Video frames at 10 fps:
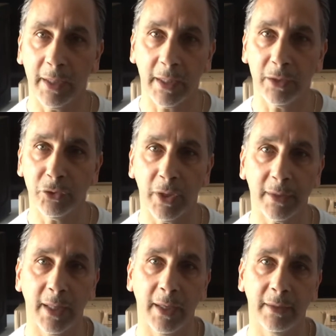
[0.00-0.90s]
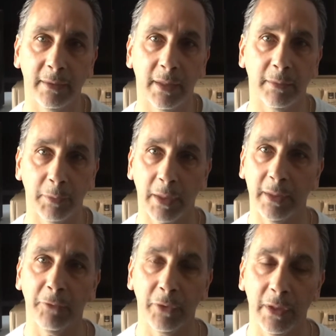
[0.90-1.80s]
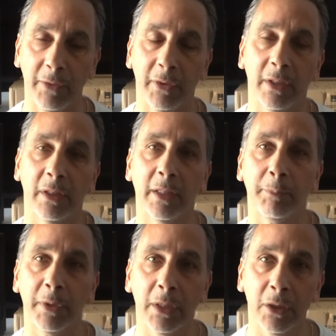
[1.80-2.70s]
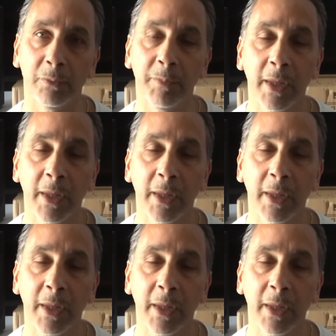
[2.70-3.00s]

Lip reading: I got to check that, and I'll definitely leave it on the link below.